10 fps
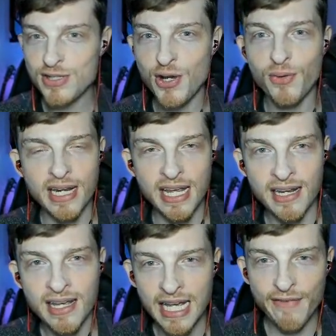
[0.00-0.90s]
tuning
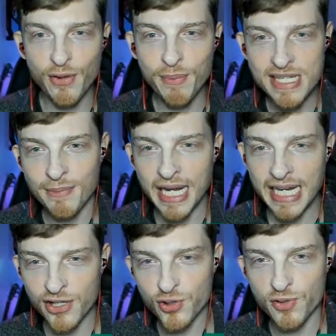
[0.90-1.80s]
in. If you missed my
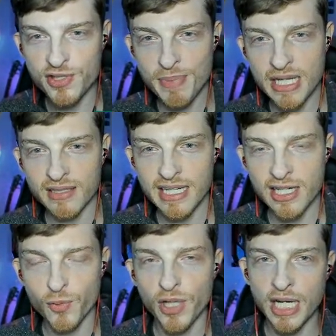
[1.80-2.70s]
intro spiel
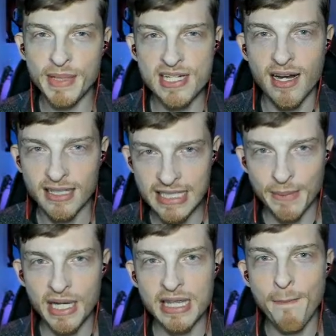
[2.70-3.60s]
here, we're going to be talking
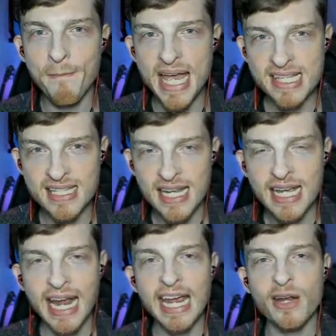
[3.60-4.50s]
about the best
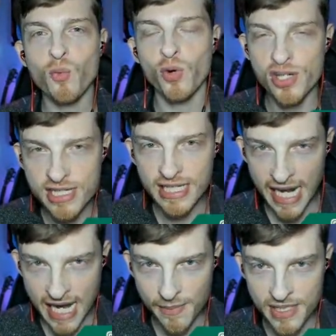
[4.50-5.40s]
and worst
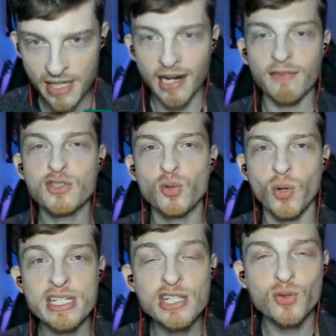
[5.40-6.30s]
games of
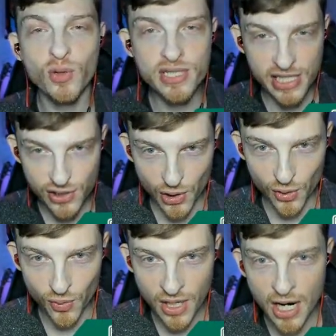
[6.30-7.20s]

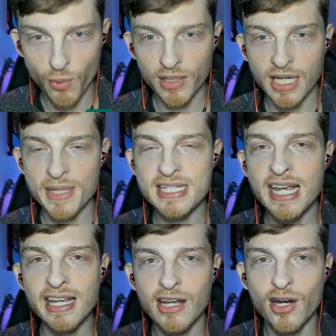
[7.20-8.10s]
2022. We're going to be
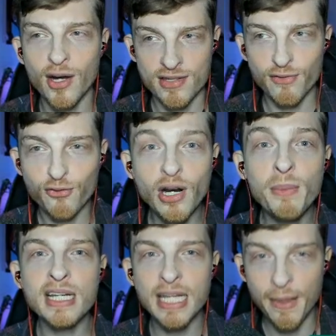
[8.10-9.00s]
taking calls
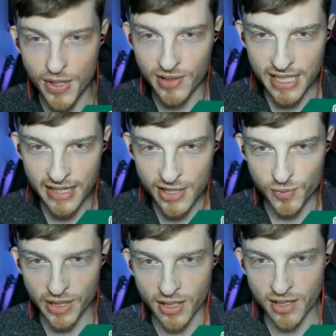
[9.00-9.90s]
from the community in
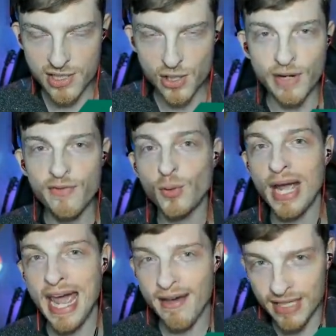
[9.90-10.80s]
this regard, so if you
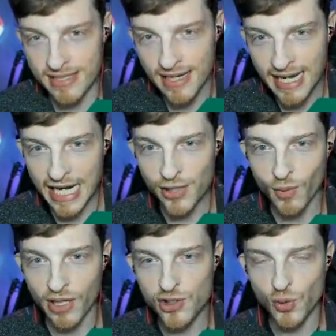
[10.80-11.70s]
haven't and you
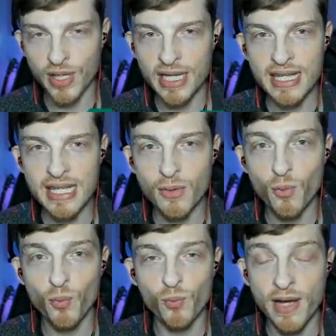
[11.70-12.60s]
want to join the
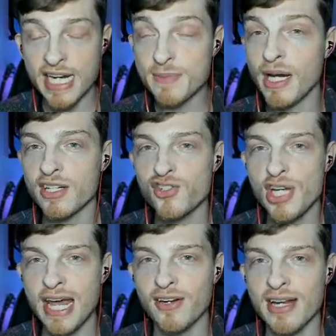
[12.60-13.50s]
Xbox
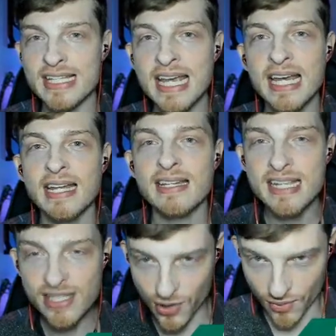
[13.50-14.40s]
Chaturdays
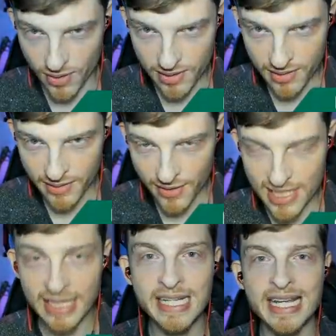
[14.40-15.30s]
Discord, there's
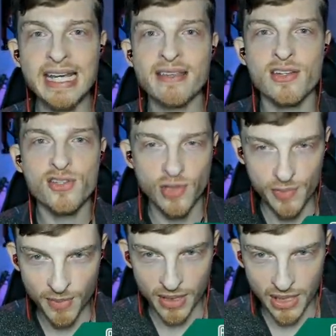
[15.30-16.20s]
a link in the
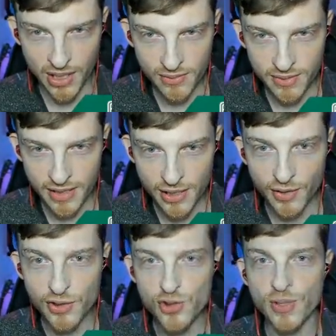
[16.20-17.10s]
description below.
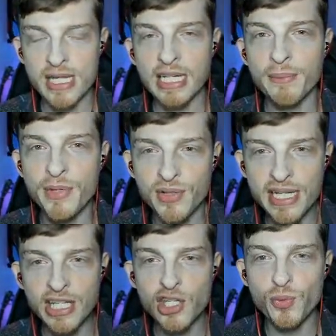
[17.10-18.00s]
You can join the
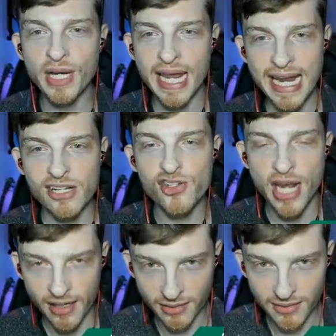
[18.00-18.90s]
community Q&A
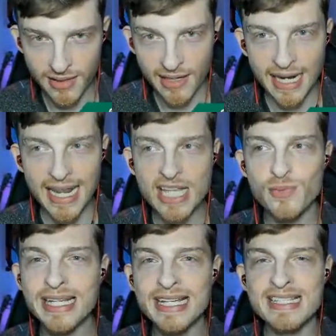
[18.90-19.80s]
channel. And as
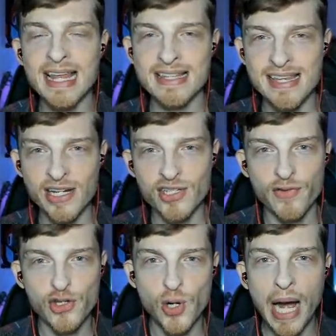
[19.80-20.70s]
we get to that section
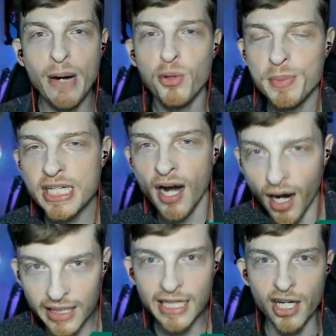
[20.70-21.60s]
of the show, I will be
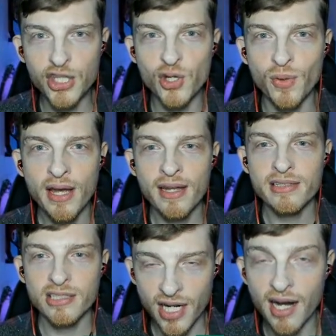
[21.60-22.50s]
calling on you
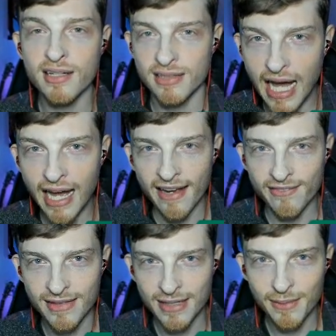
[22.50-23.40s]
to talk live,
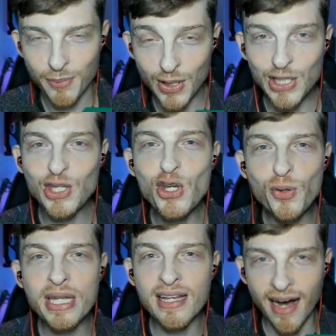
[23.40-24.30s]
putting
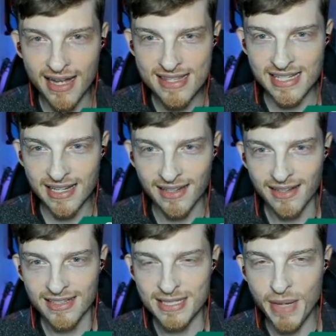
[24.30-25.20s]
you in the hot seat
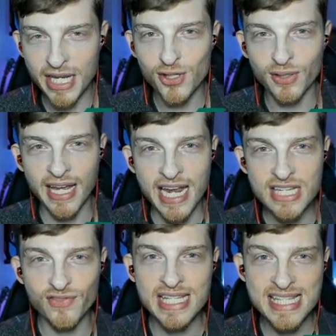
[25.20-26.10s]
to make your
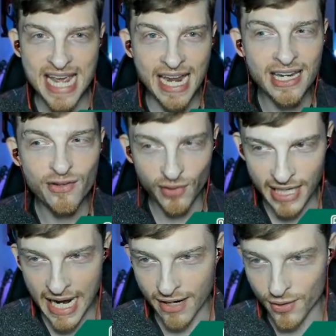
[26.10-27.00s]
case for these 10
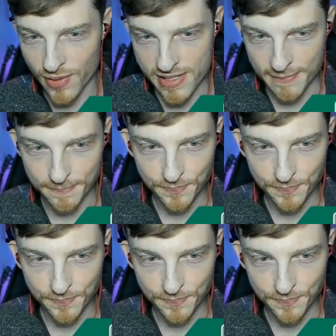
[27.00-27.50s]
different categories.